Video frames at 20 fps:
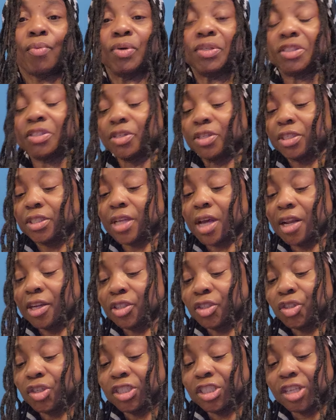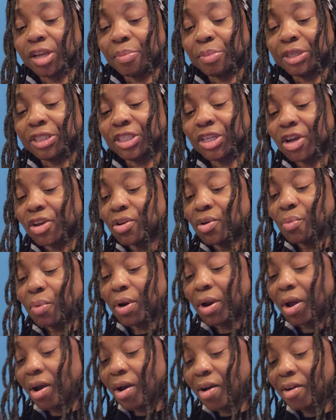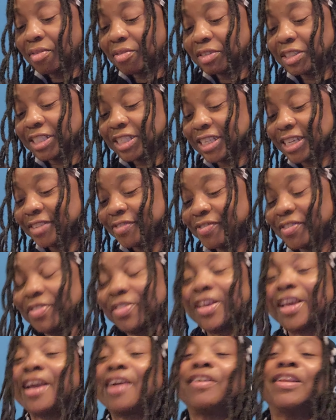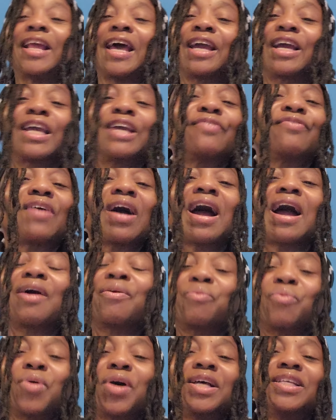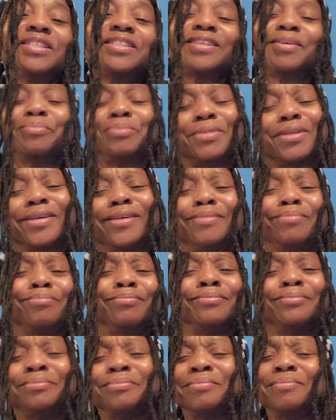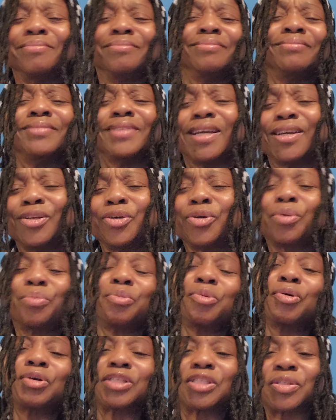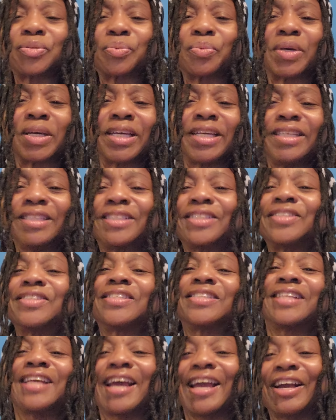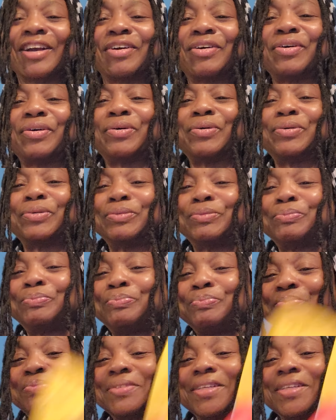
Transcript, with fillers: went to the Dollar Tree, so I'm gonna show you what I always get from there. Like if I want something a little more sweet to snack on